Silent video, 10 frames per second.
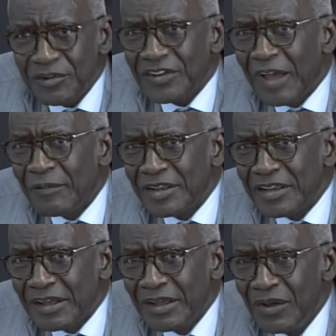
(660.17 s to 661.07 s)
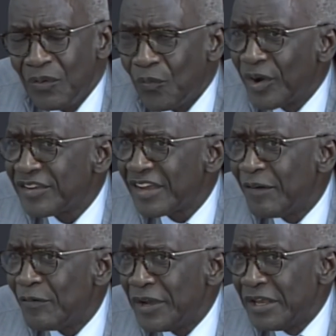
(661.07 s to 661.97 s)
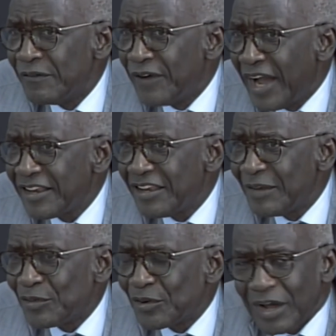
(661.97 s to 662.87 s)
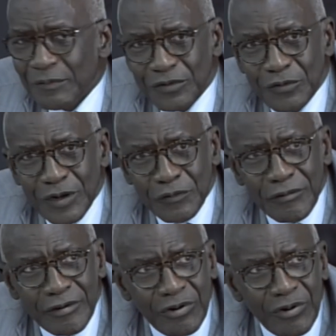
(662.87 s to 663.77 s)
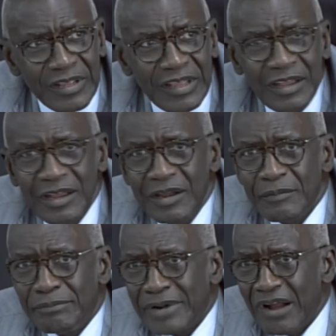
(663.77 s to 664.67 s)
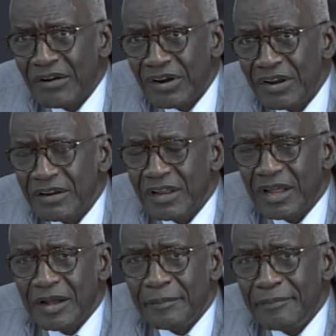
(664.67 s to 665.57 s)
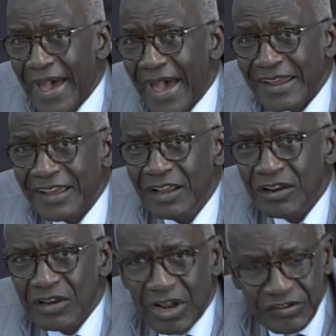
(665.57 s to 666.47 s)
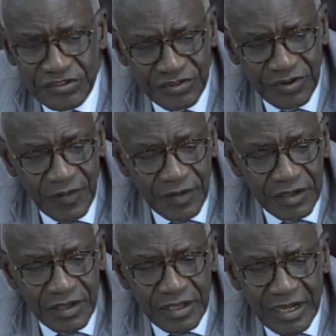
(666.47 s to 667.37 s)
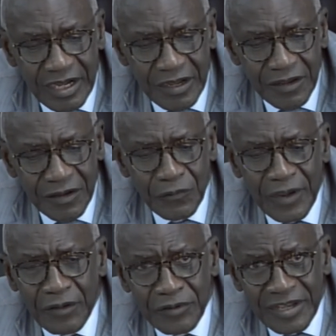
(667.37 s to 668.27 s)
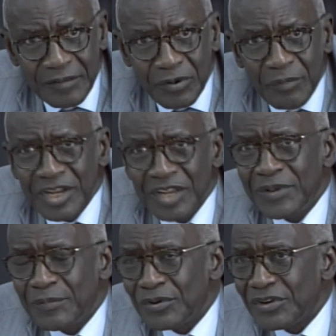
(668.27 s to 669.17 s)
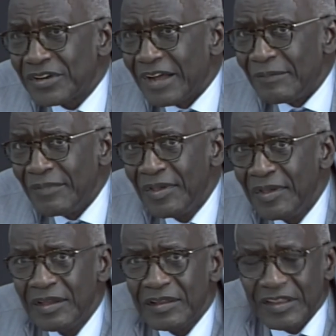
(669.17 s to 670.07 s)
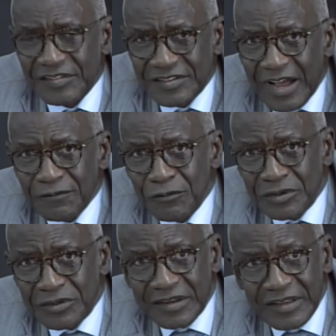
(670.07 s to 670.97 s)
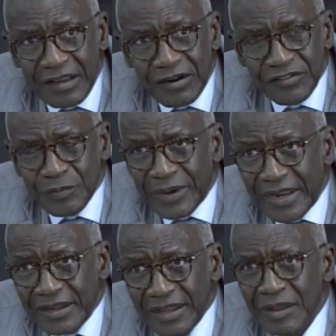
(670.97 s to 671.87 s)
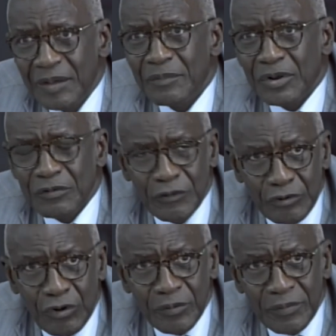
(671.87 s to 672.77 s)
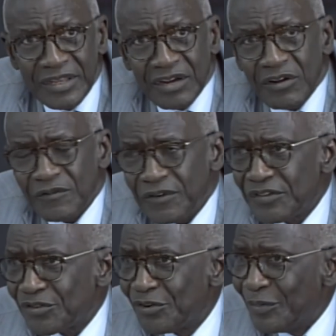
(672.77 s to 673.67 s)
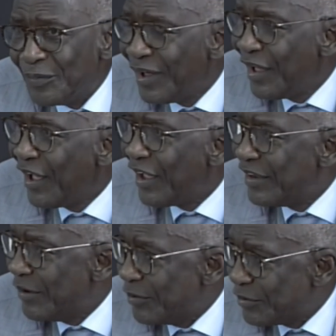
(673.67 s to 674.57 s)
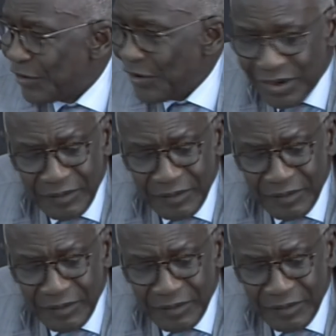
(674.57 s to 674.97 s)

to time, and one time we invited him to come to what we were calling brown bag lunch, where we get prominent people to come. The staff would take their lunch break, but we would all be in the conference room, and they would talk,